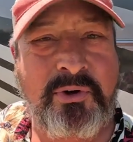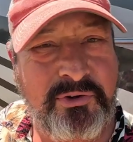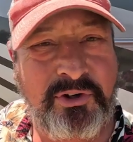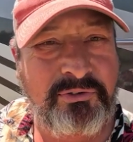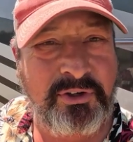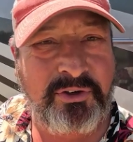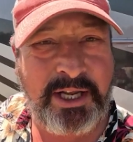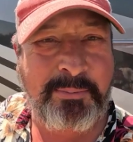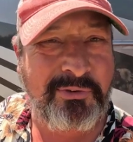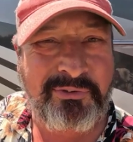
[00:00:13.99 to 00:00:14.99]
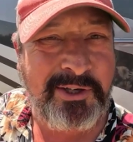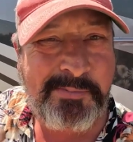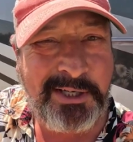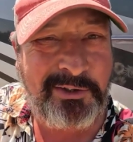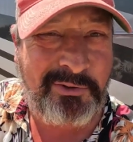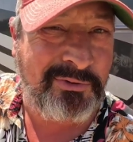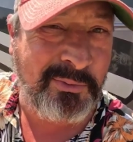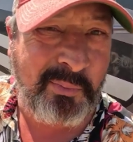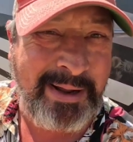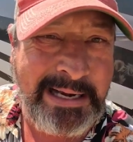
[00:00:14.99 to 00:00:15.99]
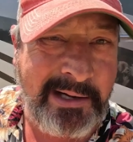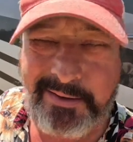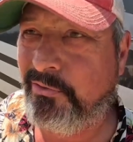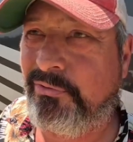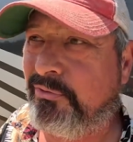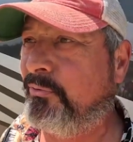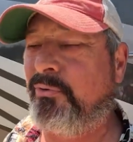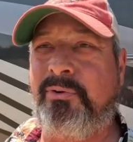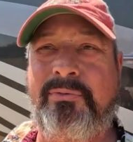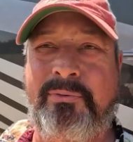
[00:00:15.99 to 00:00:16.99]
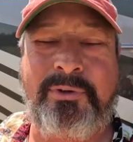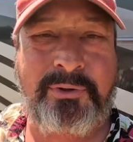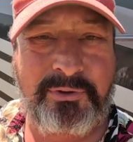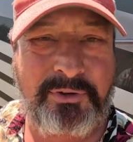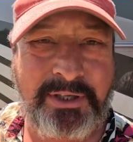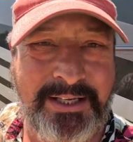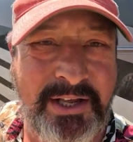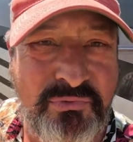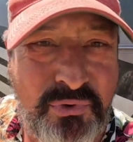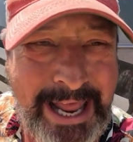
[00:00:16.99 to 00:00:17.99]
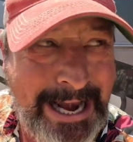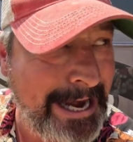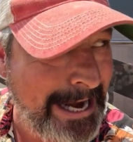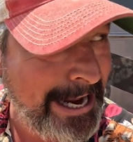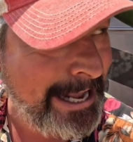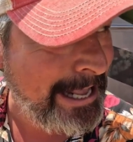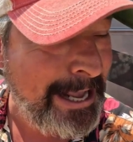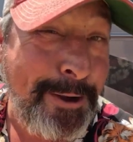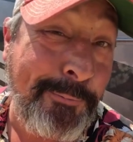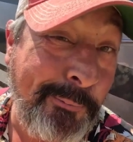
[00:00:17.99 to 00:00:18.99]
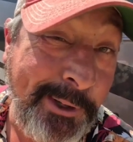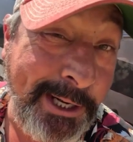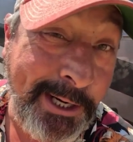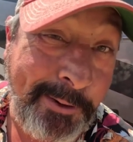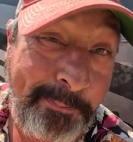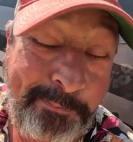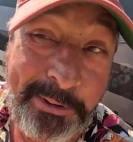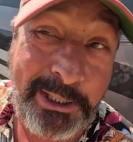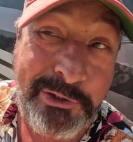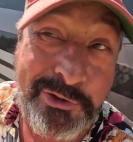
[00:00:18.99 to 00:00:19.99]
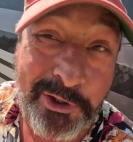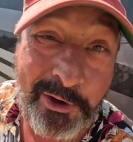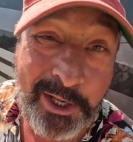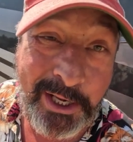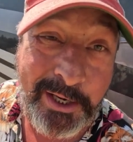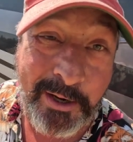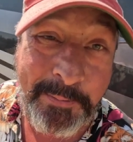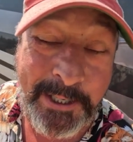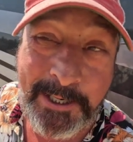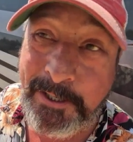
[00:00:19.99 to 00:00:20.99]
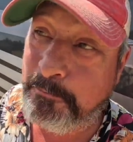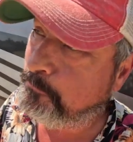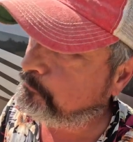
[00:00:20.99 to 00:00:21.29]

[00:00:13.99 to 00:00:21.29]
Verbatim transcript: You're just in time to see me do some maintenance, to, to, to get ready. We got a big journey coming up.